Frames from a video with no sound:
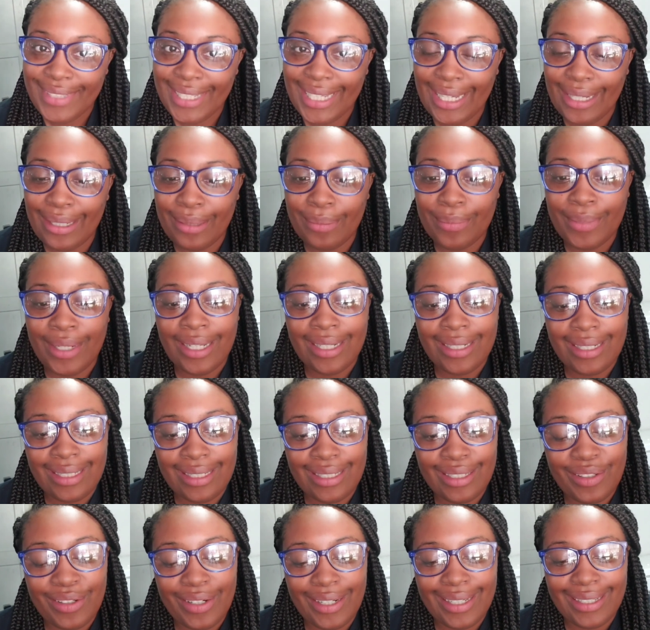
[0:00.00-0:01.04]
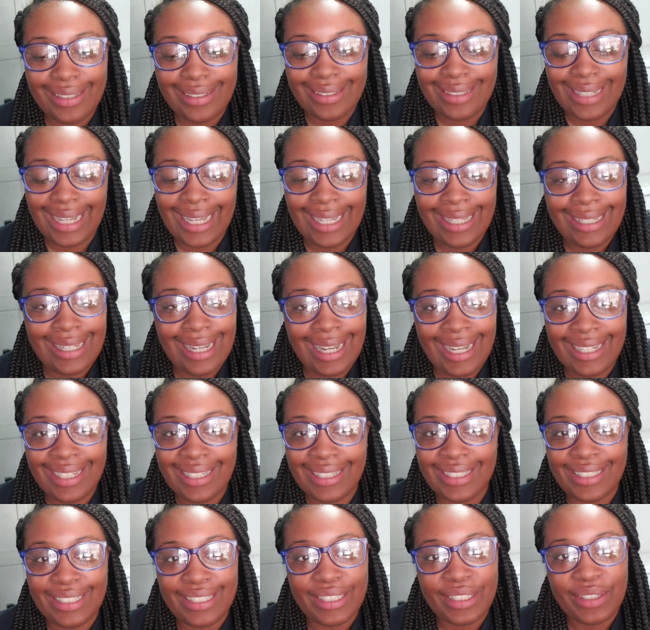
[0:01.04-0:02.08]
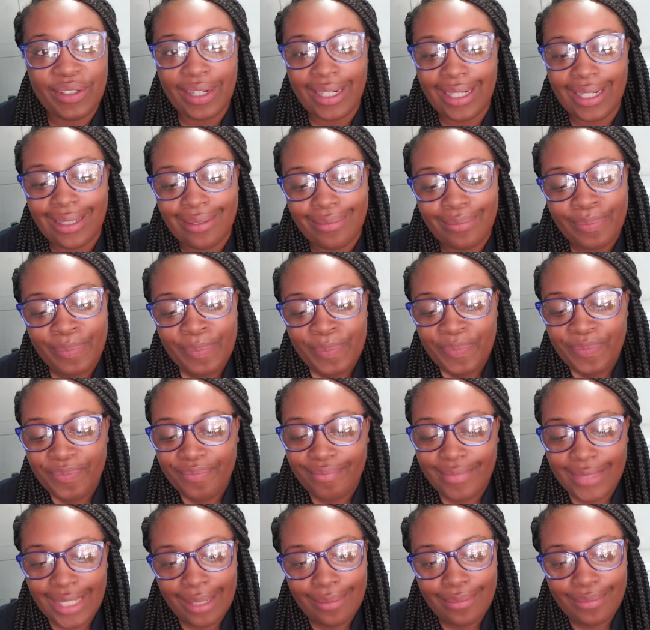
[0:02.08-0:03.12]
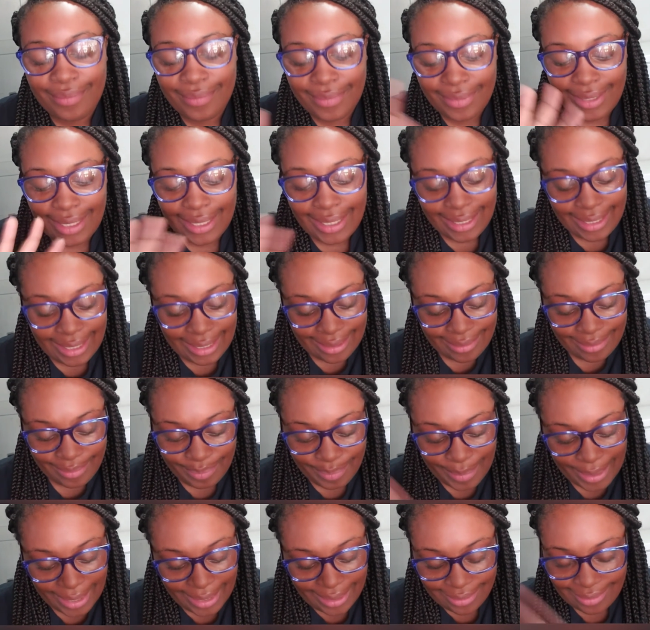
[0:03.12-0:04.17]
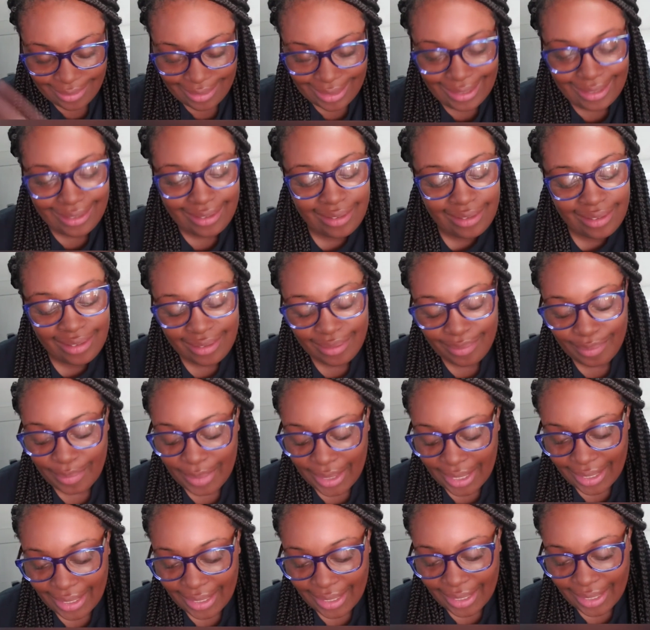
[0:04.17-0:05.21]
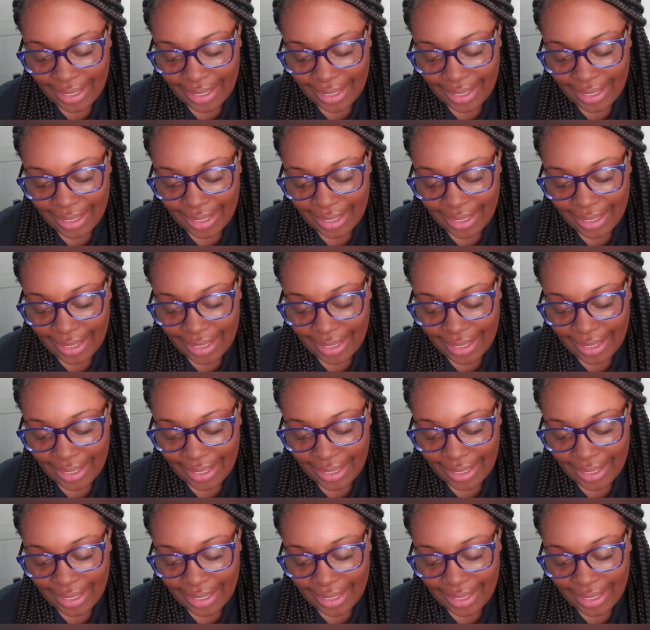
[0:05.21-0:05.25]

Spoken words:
I'm not gonna cry. I ugly cry. I'm gonna cut. Bye. Bye.